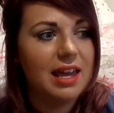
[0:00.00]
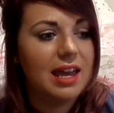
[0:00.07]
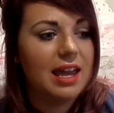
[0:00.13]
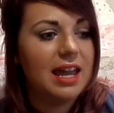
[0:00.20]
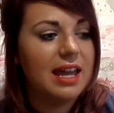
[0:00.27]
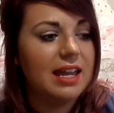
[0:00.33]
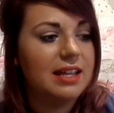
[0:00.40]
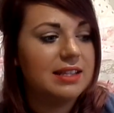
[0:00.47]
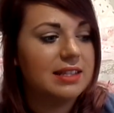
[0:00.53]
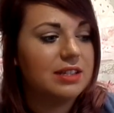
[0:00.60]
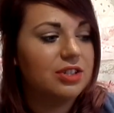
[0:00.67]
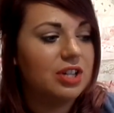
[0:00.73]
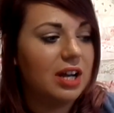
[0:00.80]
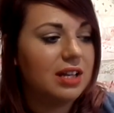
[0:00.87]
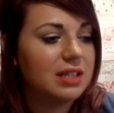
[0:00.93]
It
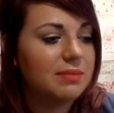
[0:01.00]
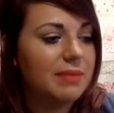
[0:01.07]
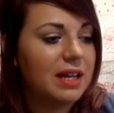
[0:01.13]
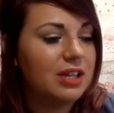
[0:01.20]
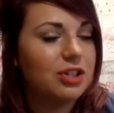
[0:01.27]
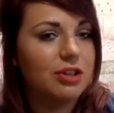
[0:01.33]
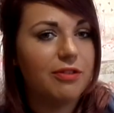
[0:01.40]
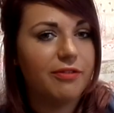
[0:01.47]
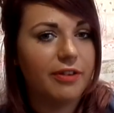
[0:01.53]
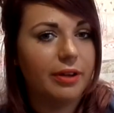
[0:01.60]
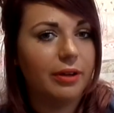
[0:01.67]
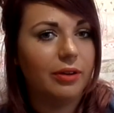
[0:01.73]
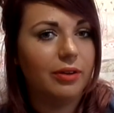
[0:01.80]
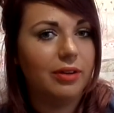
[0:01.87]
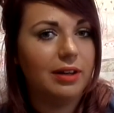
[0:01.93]
just makes you
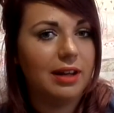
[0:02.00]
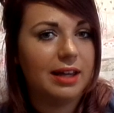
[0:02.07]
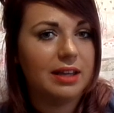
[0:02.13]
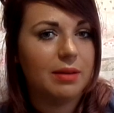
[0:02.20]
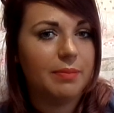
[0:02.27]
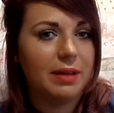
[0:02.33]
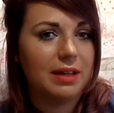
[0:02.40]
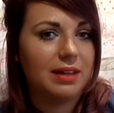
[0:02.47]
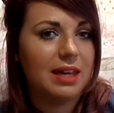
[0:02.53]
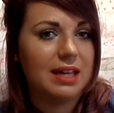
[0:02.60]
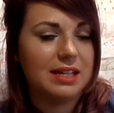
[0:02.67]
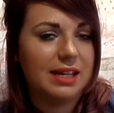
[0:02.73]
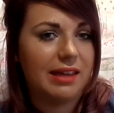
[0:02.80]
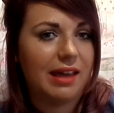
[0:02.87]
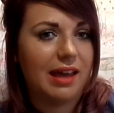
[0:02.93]
feel like a big kid
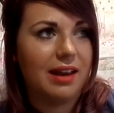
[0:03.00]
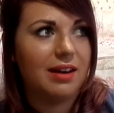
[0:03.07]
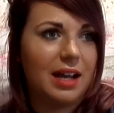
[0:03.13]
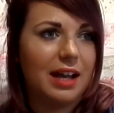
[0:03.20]
again.